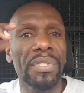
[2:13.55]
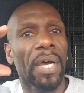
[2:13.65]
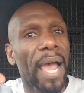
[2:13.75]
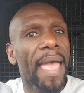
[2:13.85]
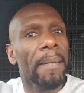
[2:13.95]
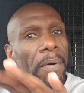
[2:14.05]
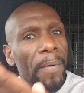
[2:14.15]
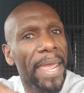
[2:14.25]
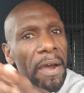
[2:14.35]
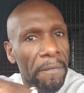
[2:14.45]
So I am
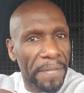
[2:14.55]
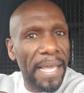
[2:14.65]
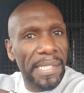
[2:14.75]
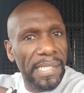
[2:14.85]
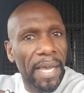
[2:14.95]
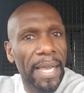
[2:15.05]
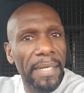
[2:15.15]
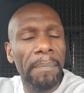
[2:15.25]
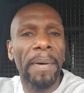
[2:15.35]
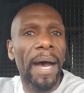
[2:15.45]
aware of that
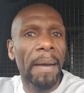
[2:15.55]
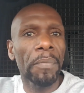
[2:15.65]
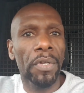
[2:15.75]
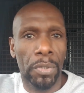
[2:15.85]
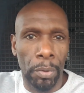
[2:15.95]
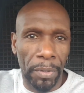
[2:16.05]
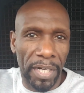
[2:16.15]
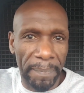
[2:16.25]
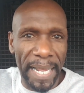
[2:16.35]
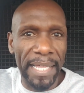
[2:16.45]
side, but I'm not
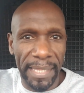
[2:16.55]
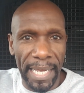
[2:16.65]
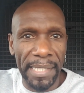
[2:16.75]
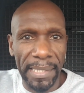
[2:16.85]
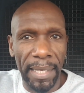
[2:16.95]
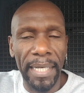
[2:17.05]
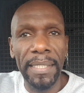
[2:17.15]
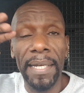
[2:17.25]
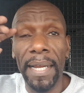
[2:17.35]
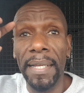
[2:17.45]
talking about that
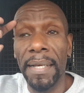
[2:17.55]
side, right?